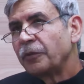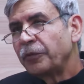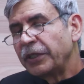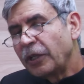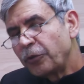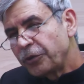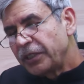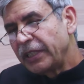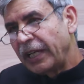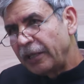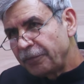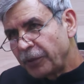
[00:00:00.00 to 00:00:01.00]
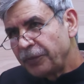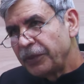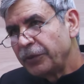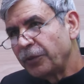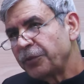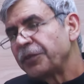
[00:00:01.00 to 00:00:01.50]
Without the help of
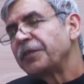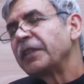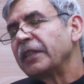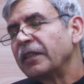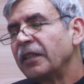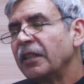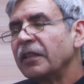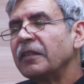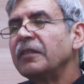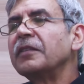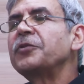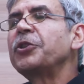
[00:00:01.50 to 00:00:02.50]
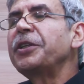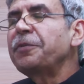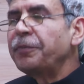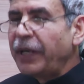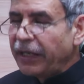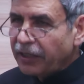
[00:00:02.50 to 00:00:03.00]
the doctor, say, the
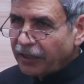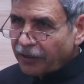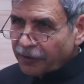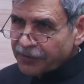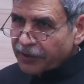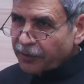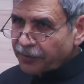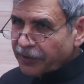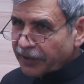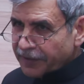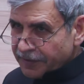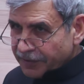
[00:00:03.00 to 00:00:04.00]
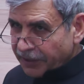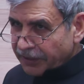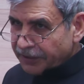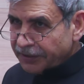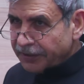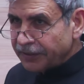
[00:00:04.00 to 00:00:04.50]
chief medical officer of the
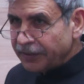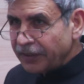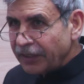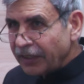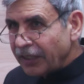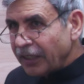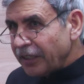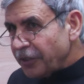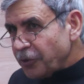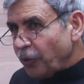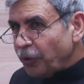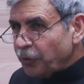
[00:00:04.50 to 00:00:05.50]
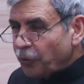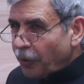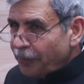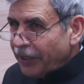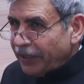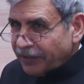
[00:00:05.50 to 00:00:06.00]
district is not
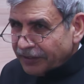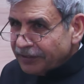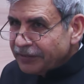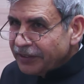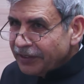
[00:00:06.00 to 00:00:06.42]
cooperating